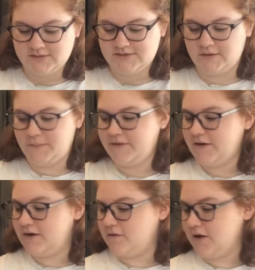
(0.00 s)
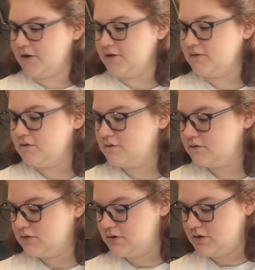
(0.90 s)
So you put that in there,
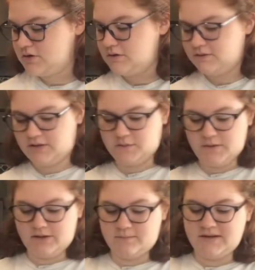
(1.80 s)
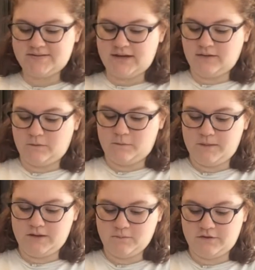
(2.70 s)
and then we mix that a little
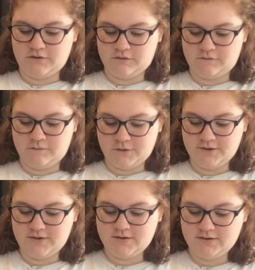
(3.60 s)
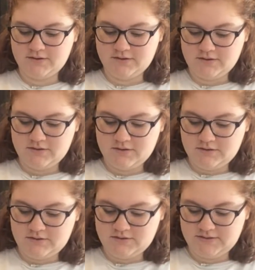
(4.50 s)
bit with your fork,
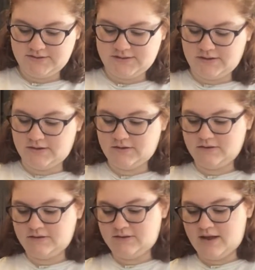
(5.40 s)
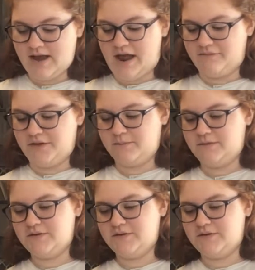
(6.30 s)
just to have them